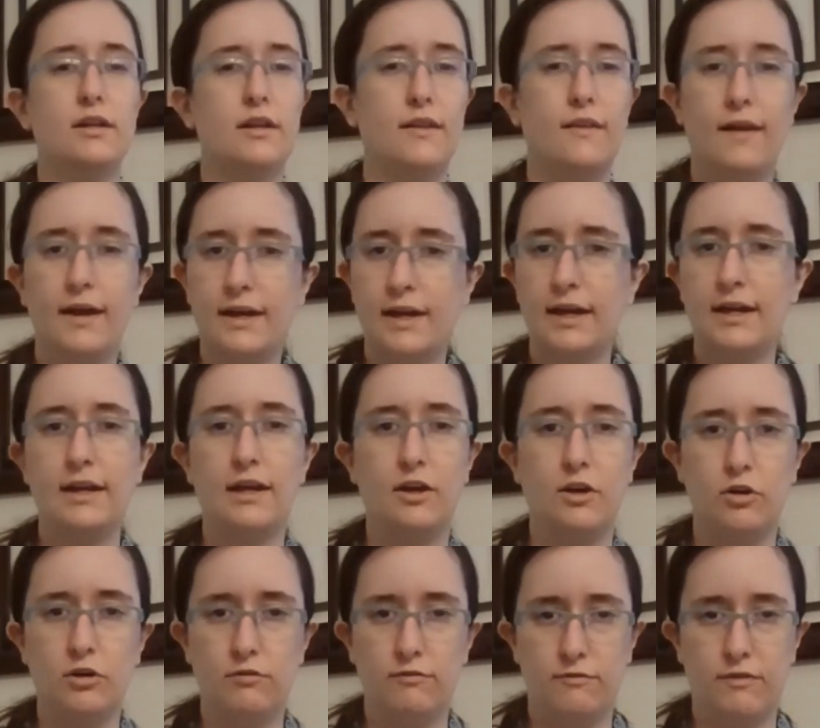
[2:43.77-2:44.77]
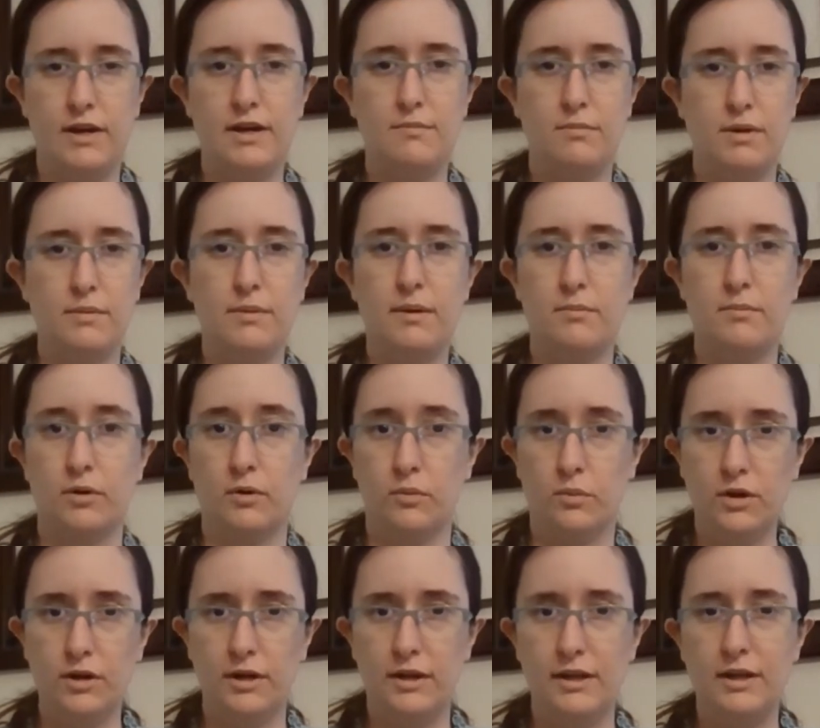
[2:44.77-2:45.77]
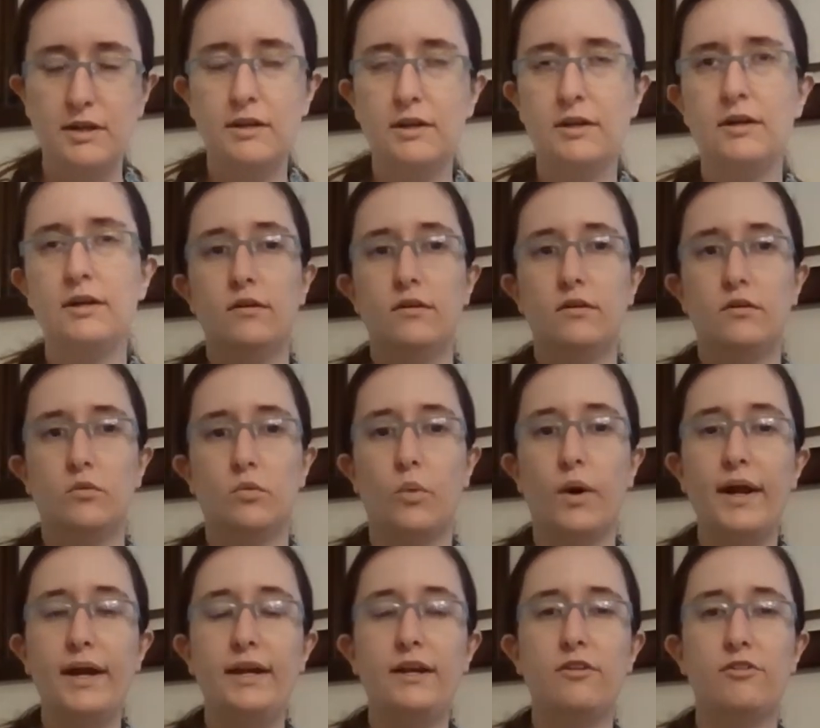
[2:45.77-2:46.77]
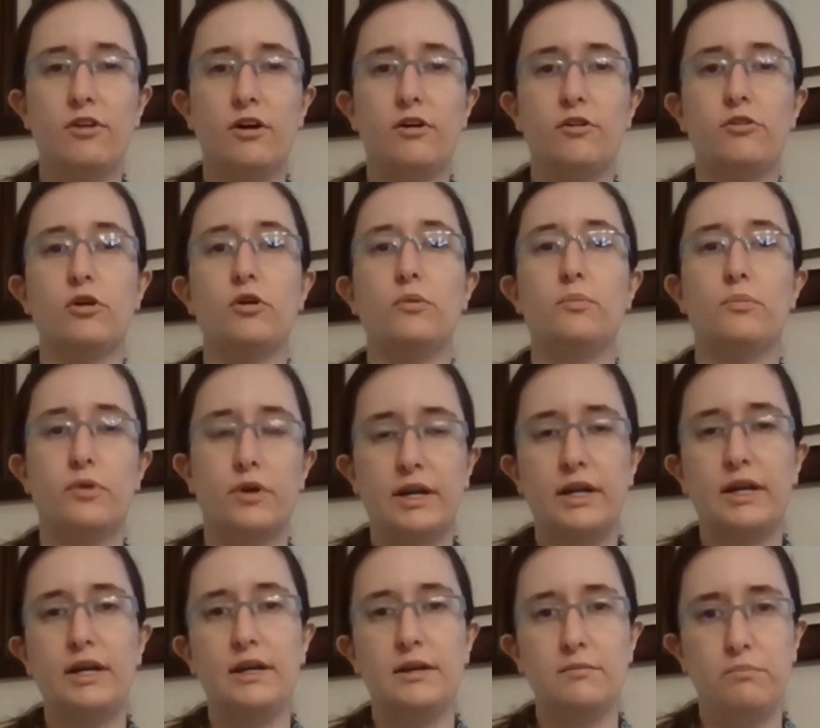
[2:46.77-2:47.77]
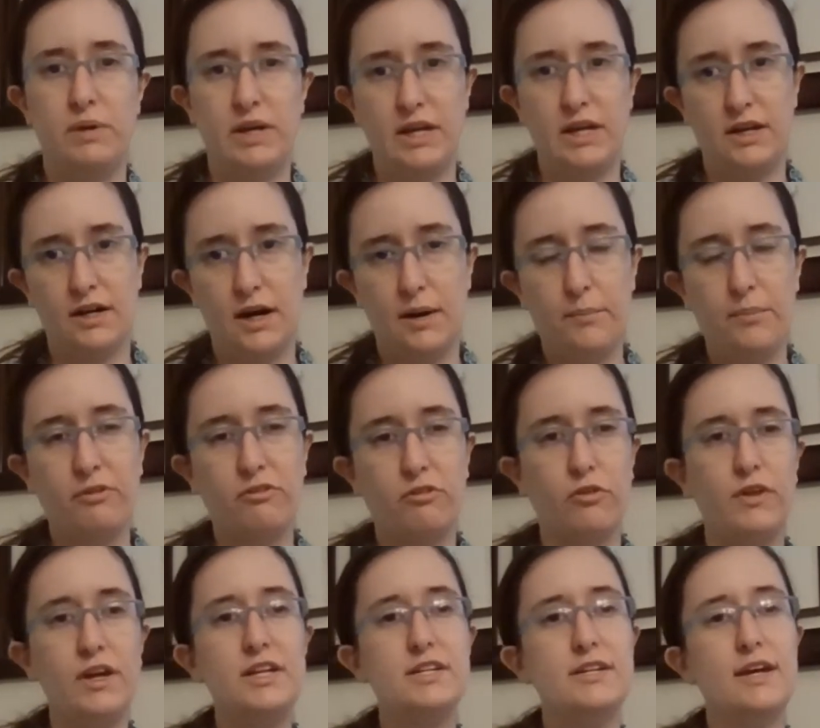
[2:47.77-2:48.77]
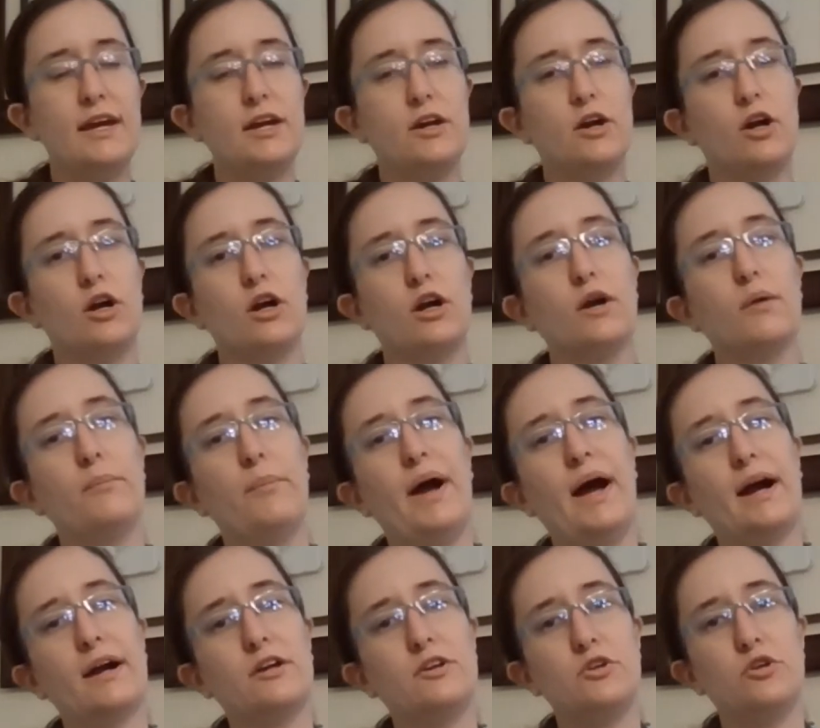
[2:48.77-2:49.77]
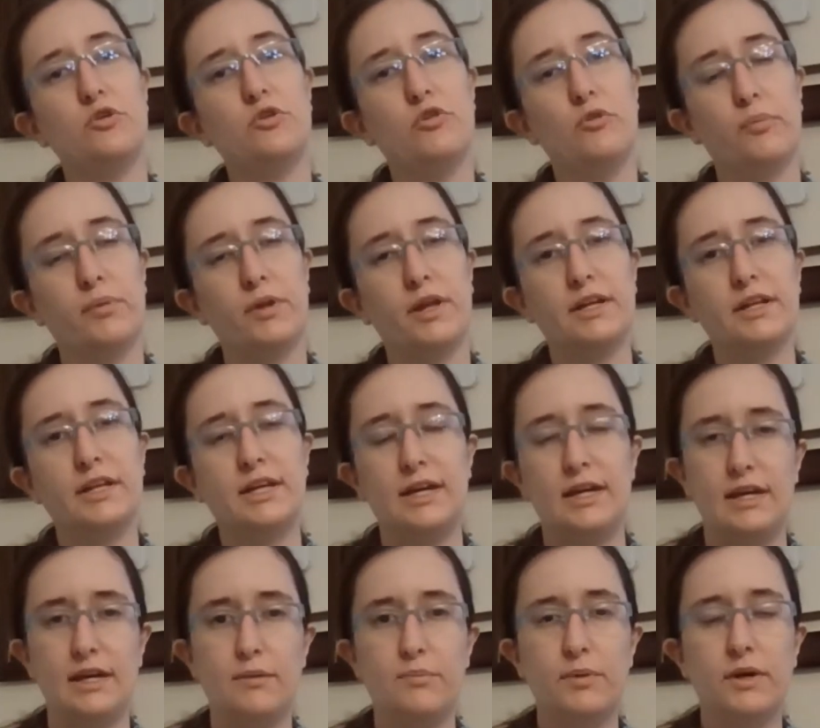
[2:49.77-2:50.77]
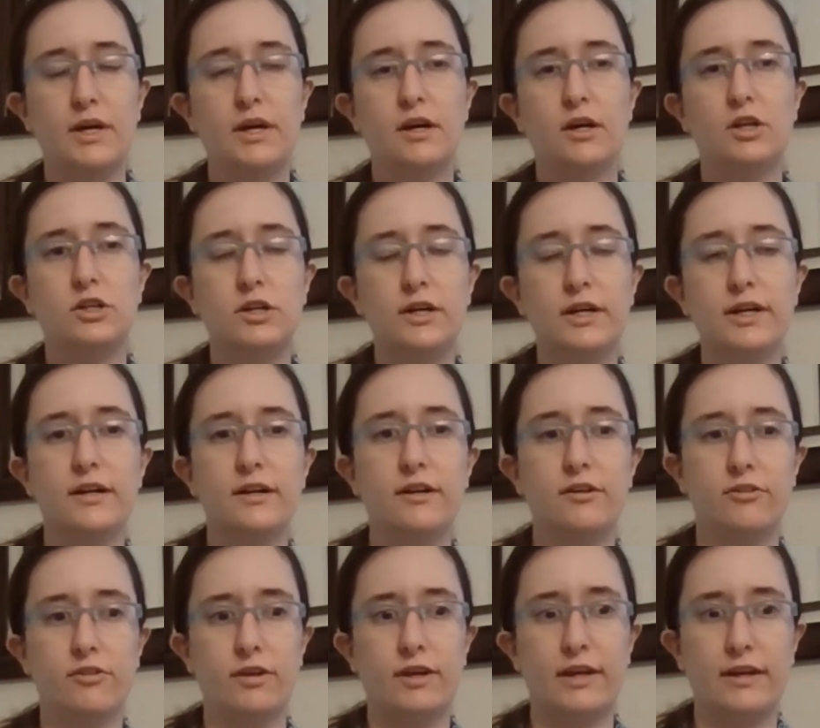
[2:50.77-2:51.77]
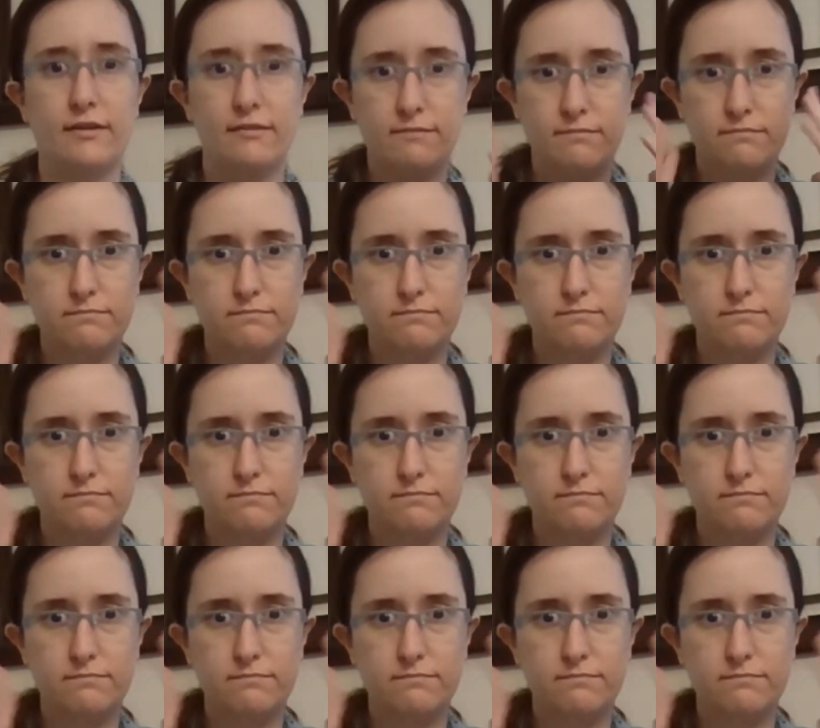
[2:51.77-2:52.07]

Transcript: like any good family member would. Rain is also pretty beat up, so they take her back to the Blood Keep. Claire is like,